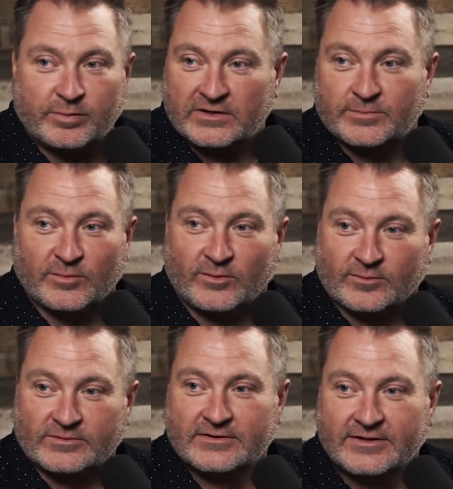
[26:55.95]
people.
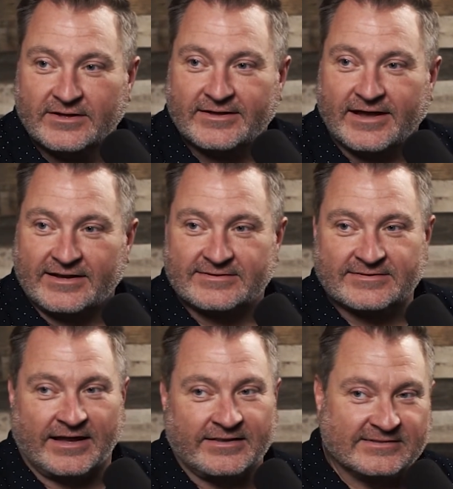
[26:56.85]
Yeah. And it's
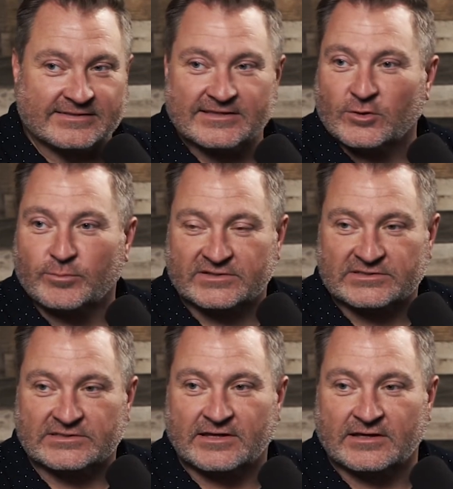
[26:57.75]
kind of this low
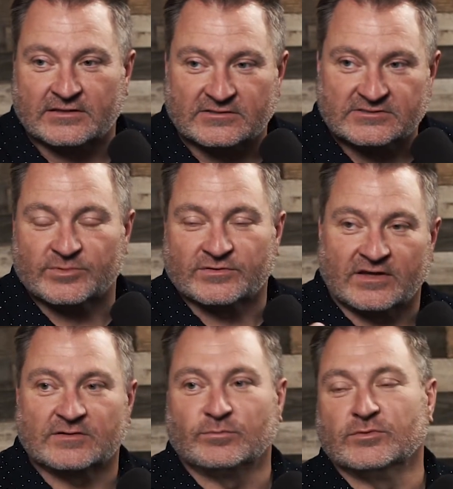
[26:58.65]
budget thing, and then some of those
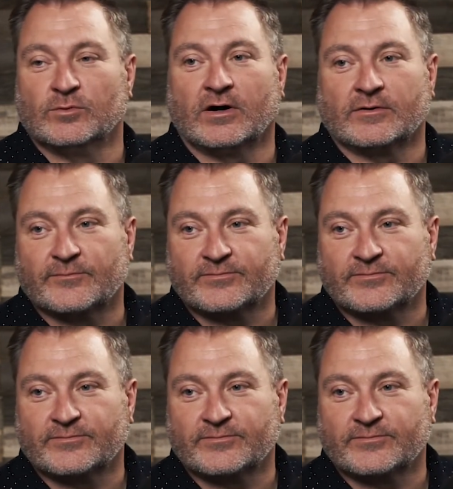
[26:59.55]
guys blew up.